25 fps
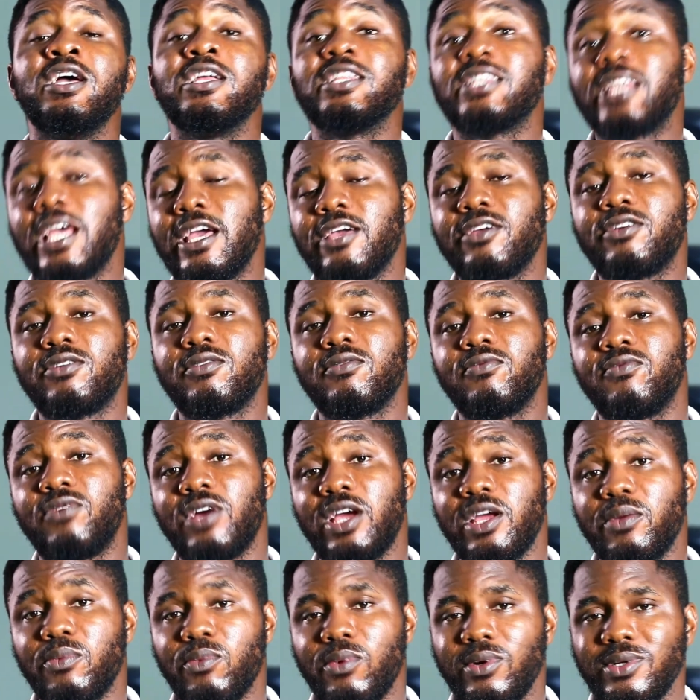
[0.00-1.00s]
Thank you
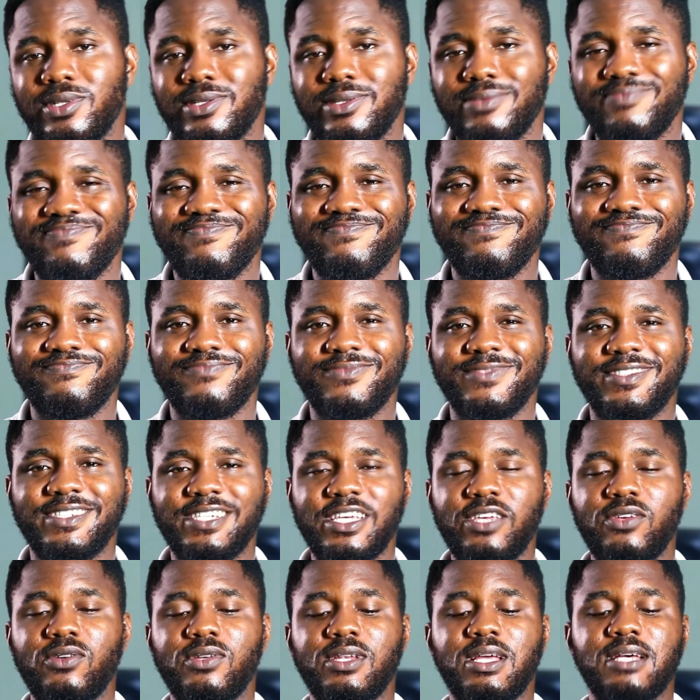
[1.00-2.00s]
very much. See
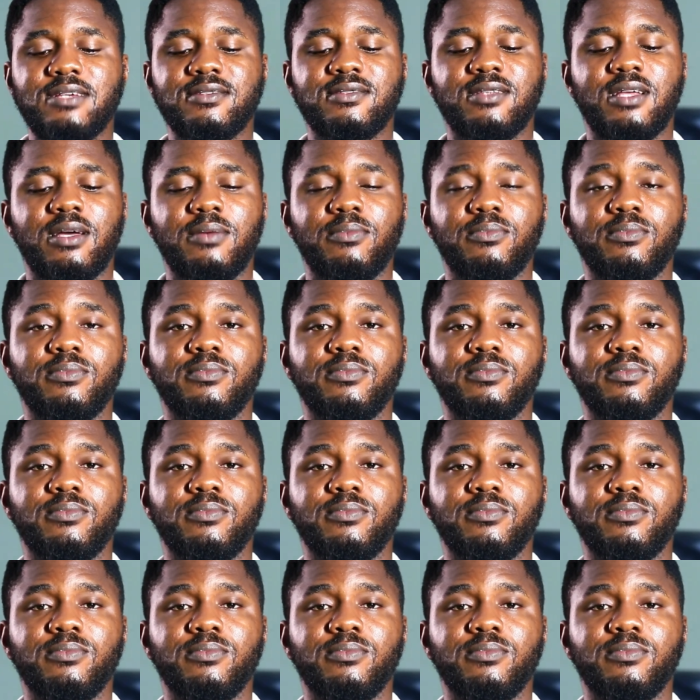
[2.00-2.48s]
you next time.